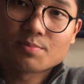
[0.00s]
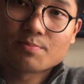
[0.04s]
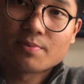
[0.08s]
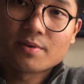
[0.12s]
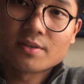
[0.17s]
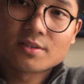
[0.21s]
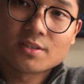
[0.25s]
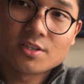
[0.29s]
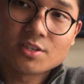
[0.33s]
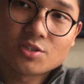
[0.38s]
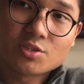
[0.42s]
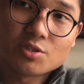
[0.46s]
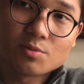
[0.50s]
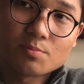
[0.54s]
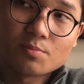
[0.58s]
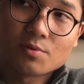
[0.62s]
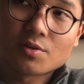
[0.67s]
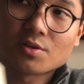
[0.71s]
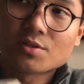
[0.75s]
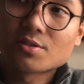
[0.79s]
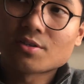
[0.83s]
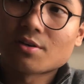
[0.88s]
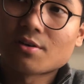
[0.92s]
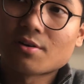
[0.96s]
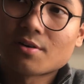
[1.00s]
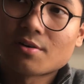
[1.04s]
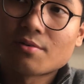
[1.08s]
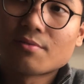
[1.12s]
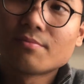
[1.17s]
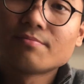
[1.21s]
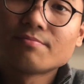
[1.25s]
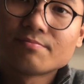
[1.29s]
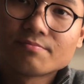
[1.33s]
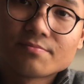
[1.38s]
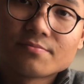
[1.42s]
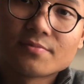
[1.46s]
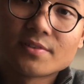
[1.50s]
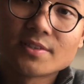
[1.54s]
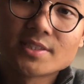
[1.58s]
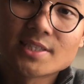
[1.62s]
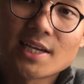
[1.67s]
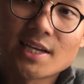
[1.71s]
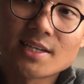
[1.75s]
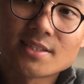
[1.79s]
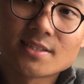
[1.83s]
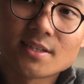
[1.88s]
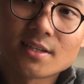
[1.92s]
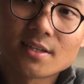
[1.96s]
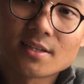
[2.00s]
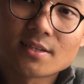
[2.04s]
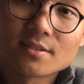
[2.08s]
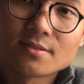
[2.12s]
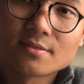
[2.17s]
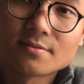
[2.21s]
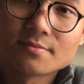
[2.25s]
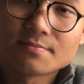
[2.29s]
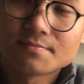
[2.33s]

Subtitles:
But these two books are fantastic.